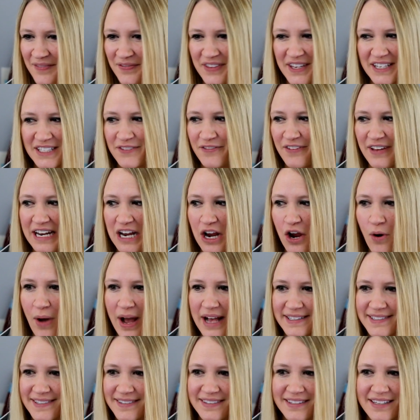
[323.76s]
This video
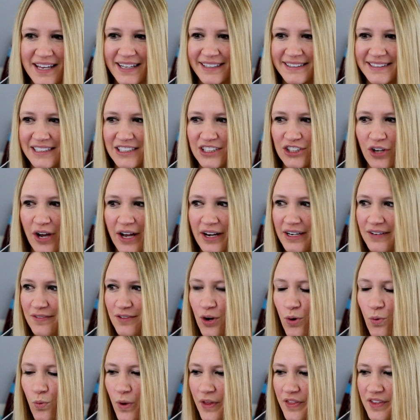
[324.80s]
has nothing to do. I don't even
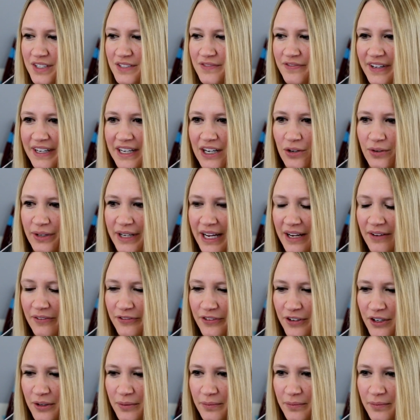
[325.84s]
know what this video came from.